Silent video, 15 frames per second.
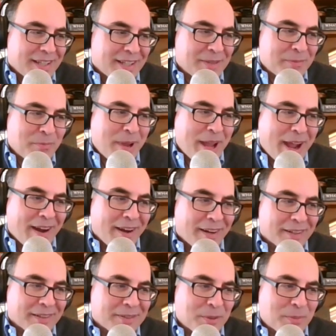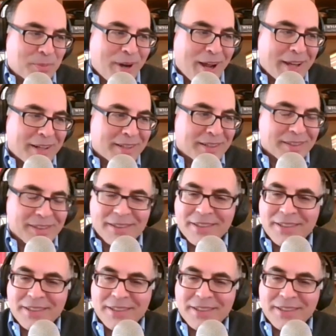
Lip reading: compare to prior